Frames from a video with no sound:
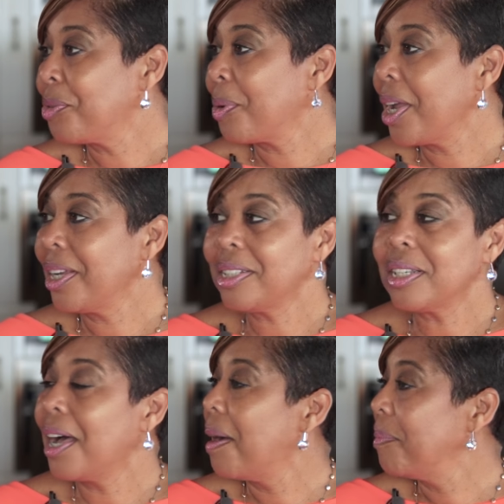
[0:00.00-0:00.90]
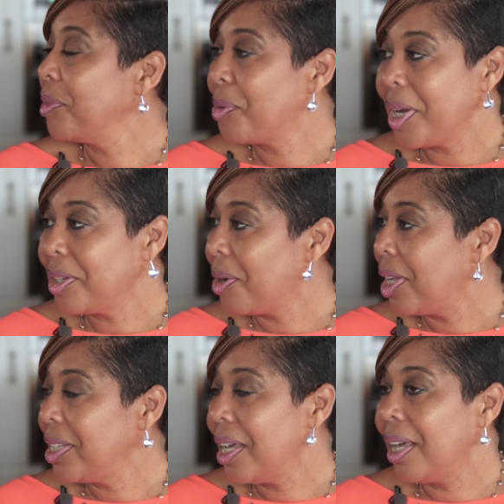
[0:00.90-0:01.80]
is great, great
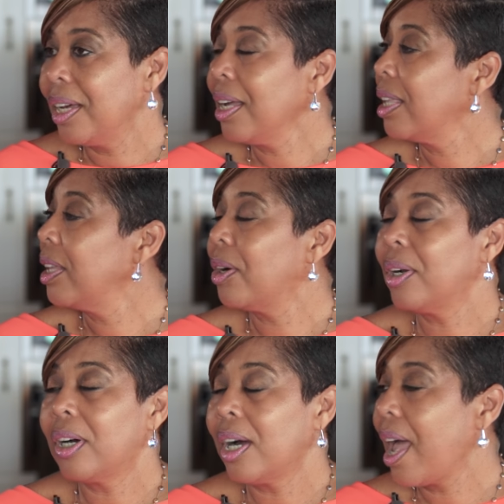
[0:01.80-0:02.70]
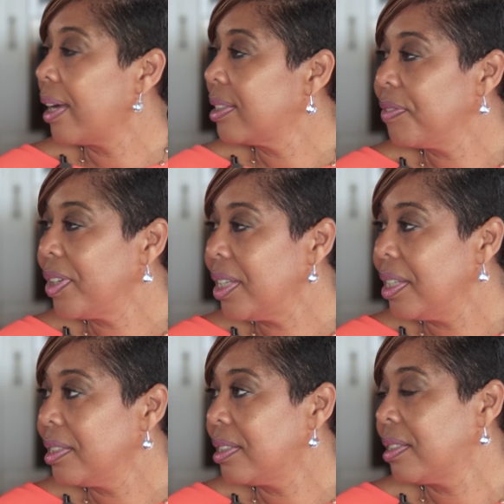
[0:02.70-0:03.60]
all year, and there are
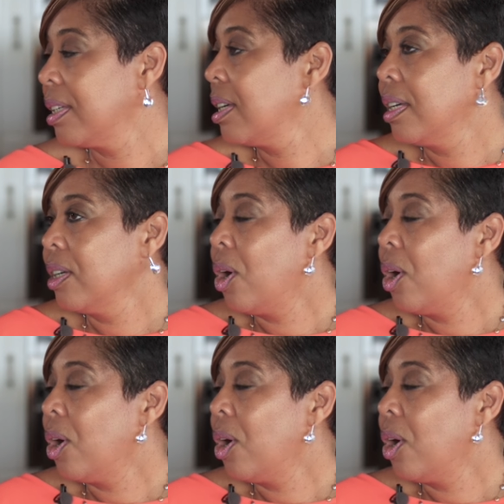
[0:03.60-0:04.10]
activities